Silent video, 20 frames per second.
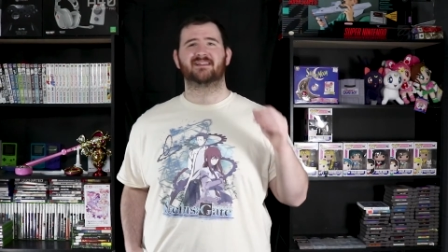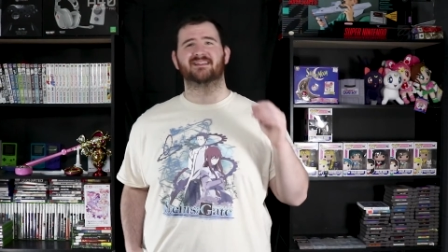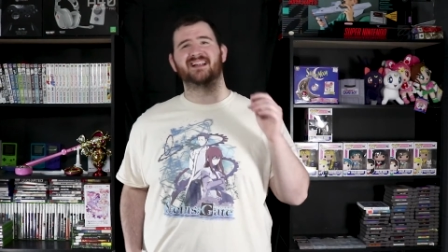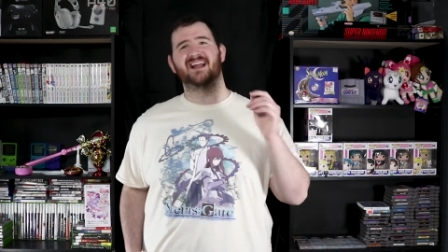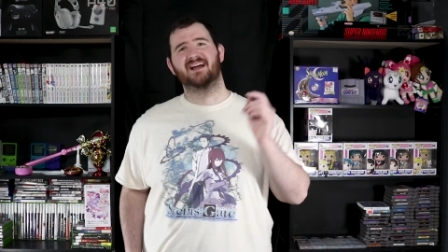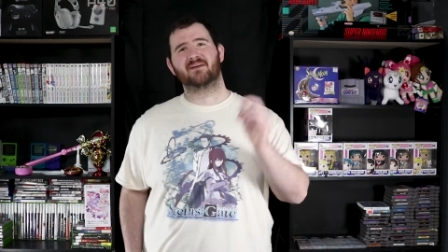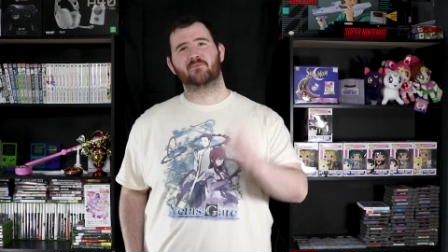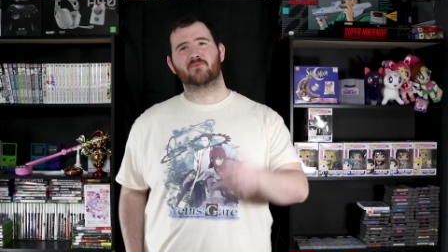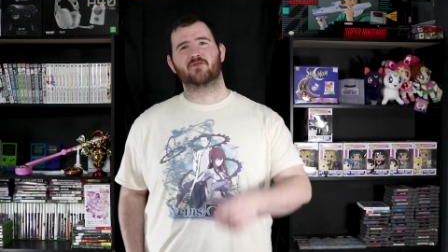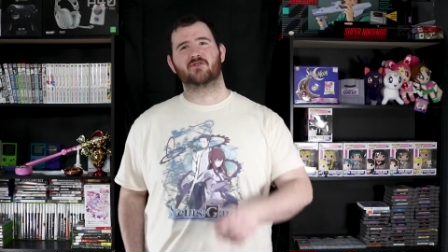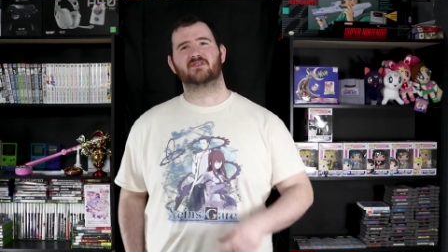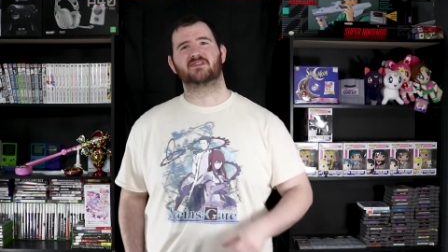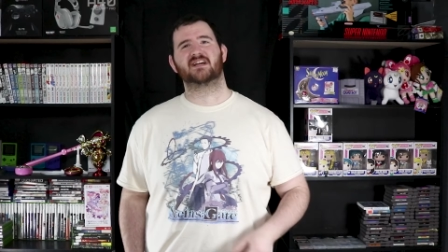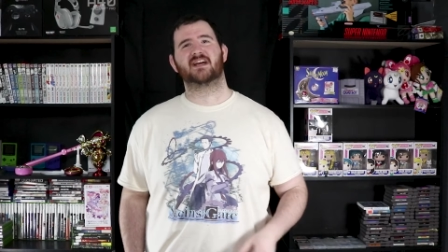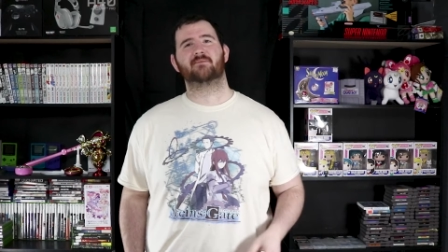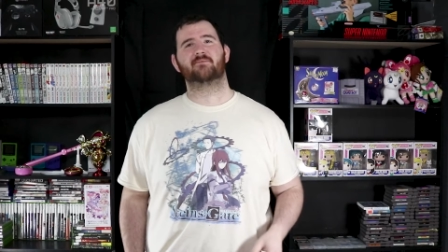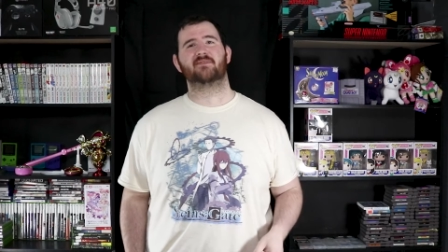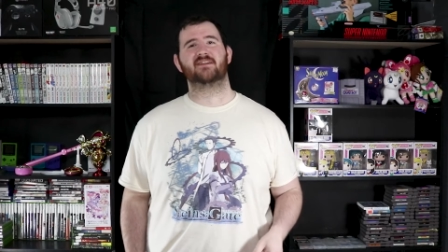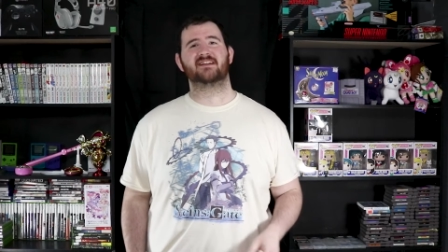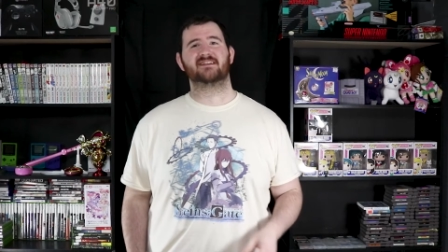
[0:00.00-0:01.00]
lot more
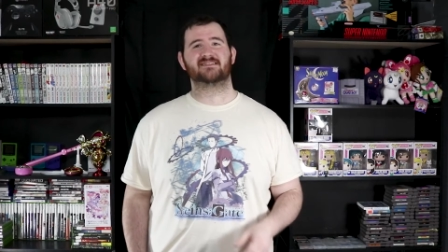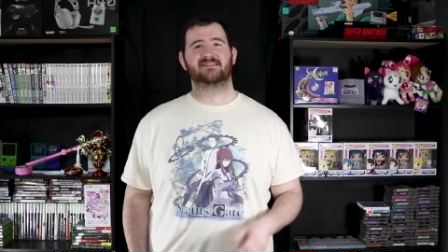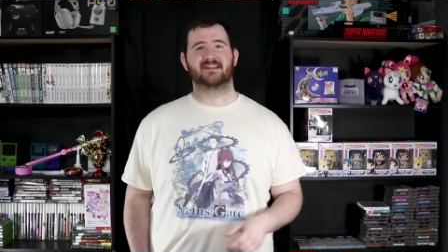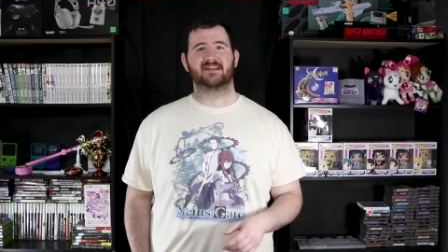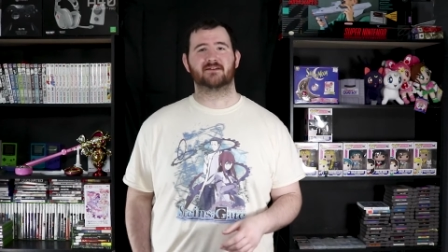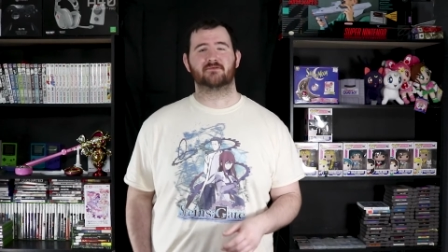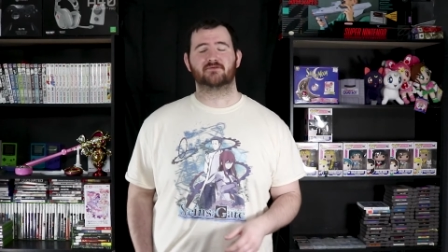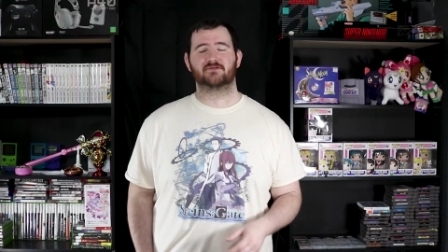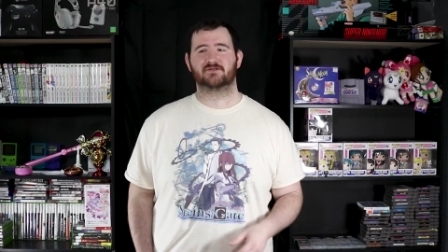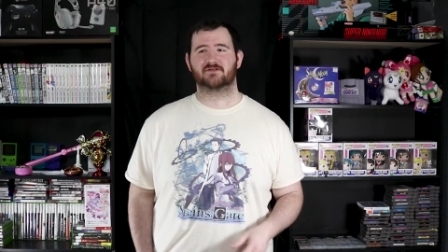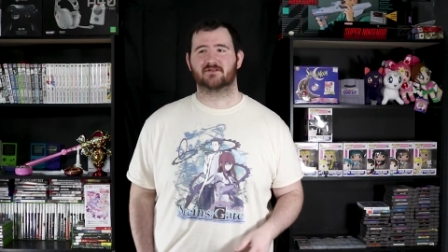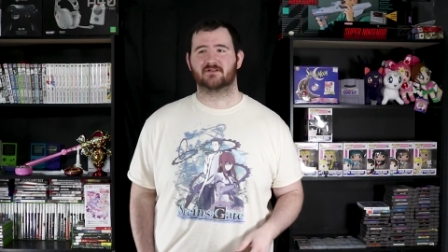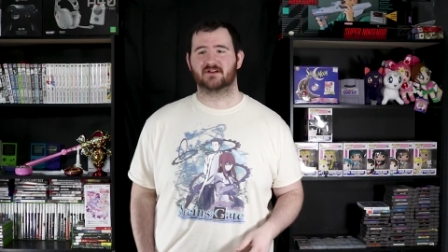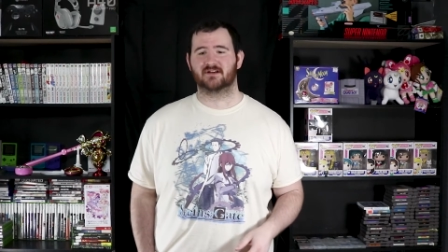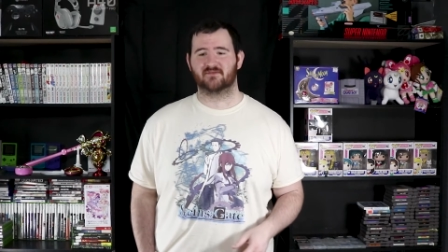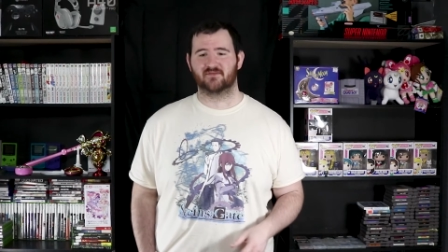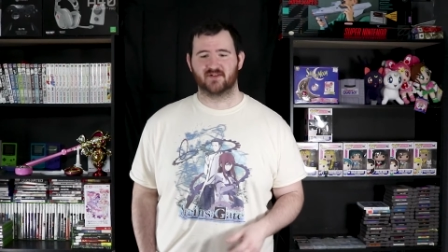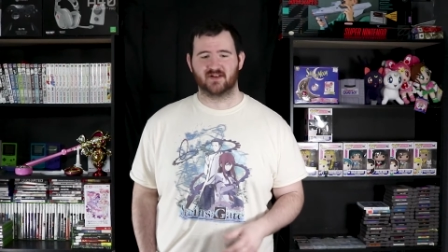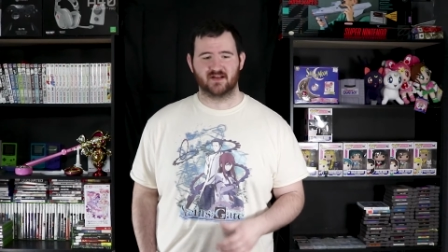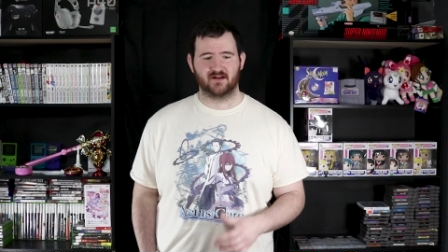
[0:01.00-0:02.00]
Japanese language
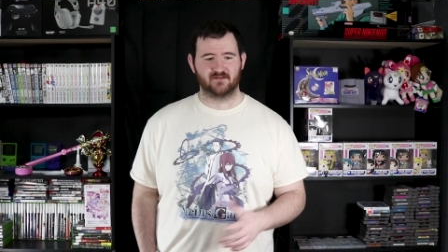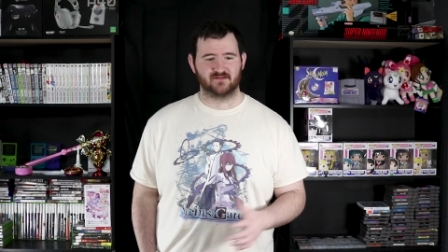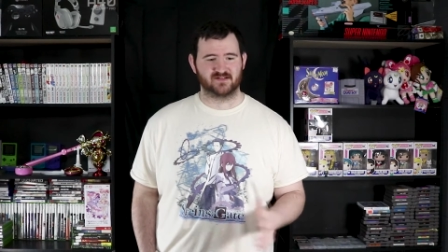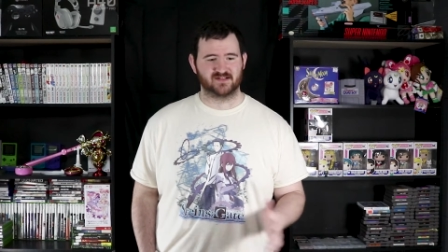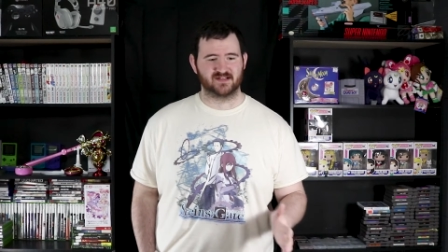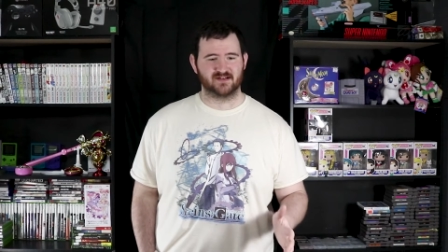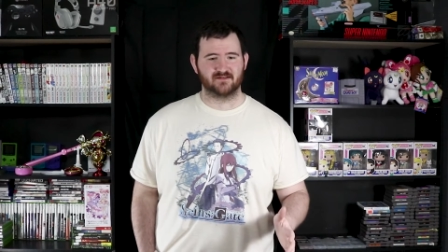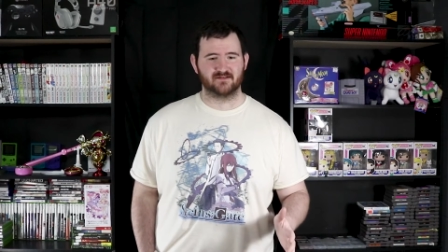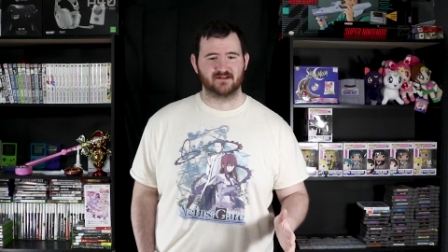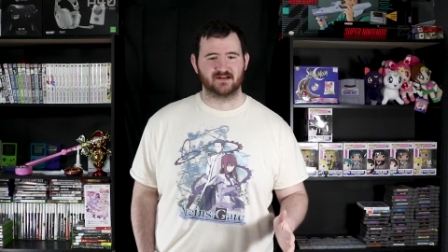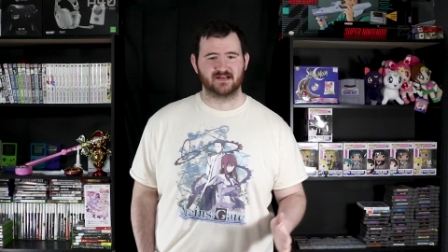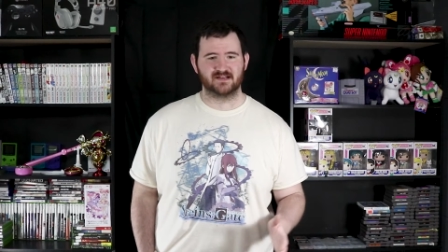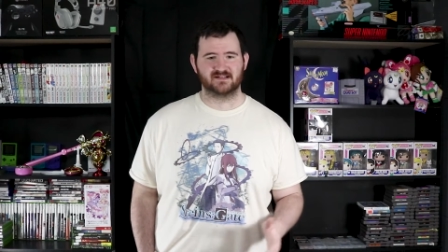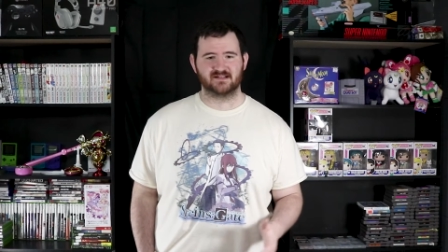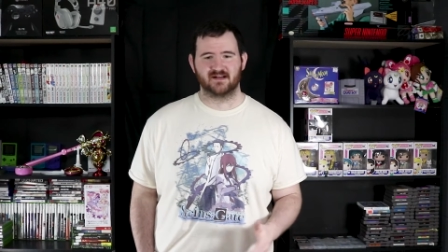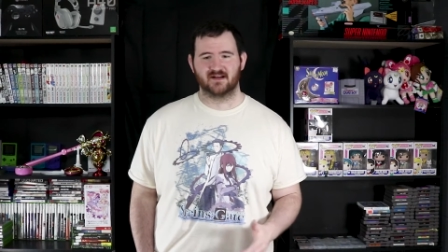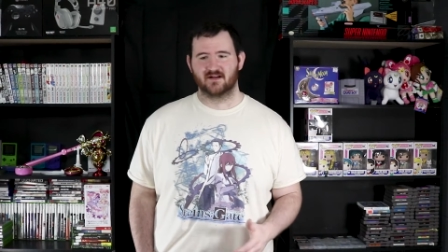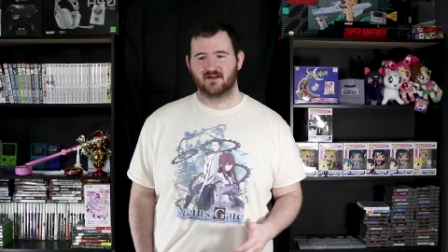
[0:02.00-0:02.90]
learning video series